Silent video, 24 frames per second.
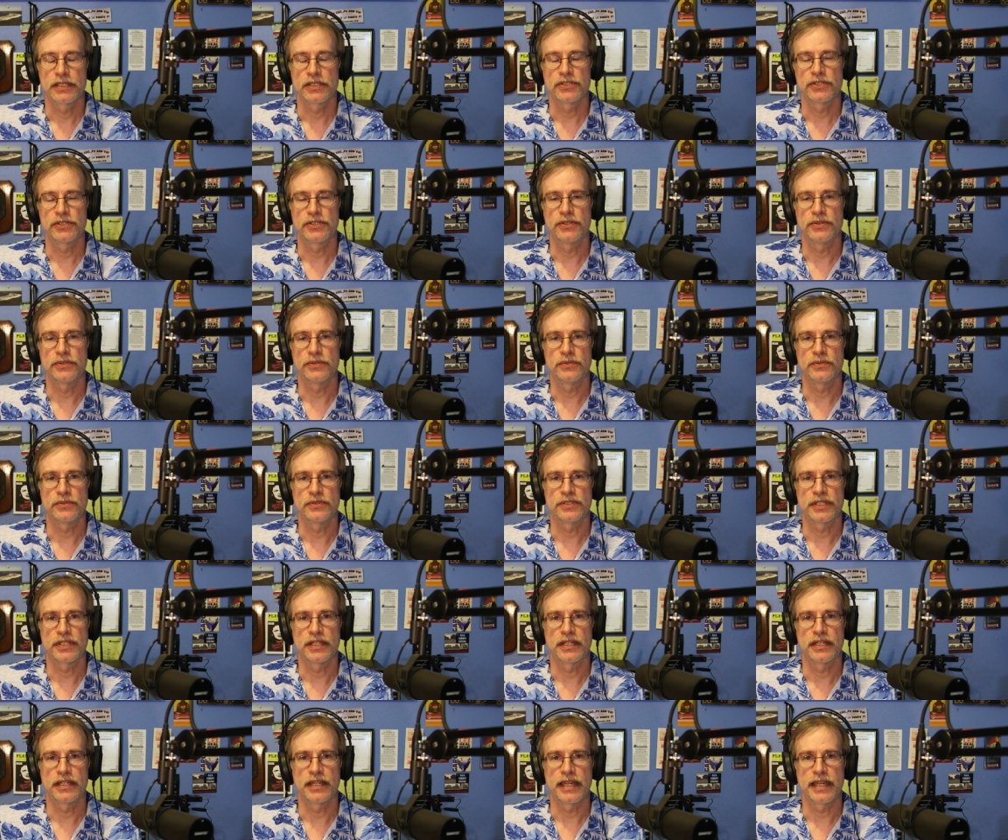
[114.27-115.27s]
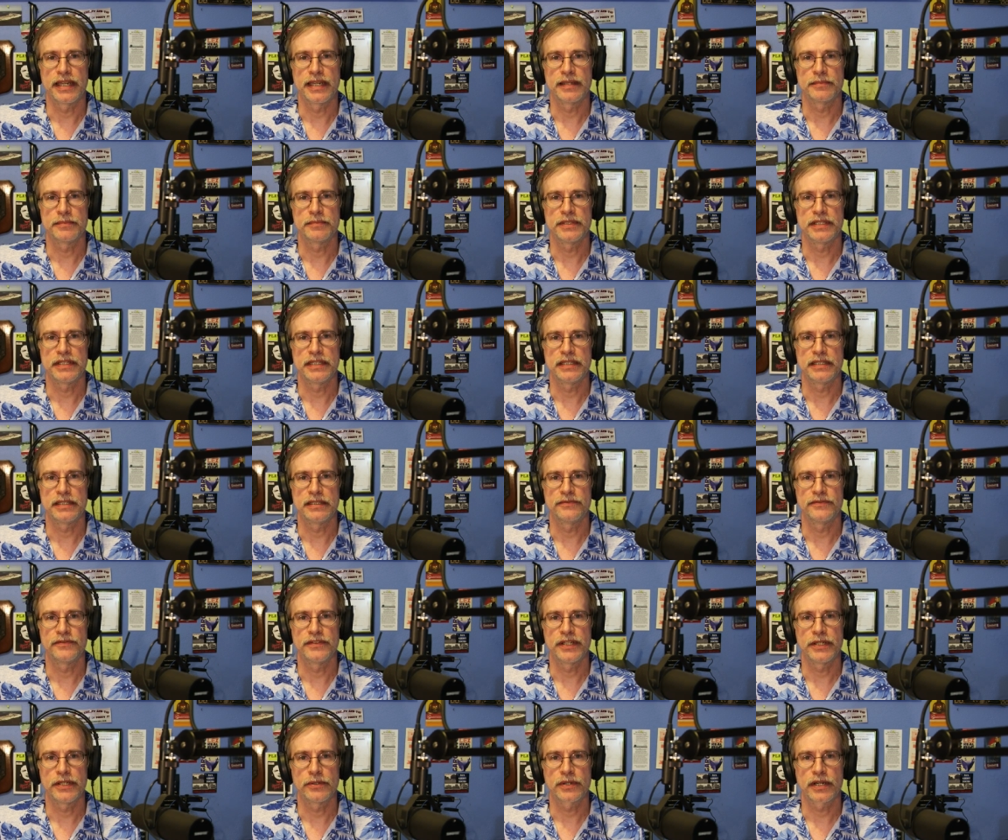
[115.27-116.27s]
choose uh, AMD
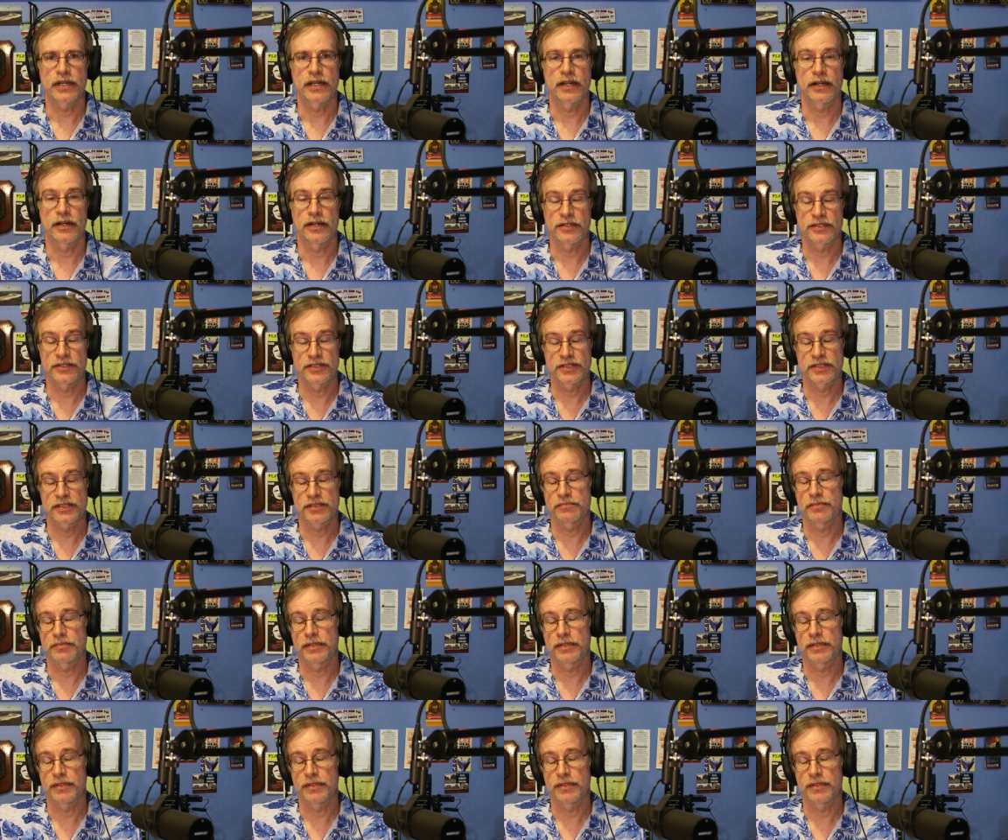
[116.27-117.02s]
video cards,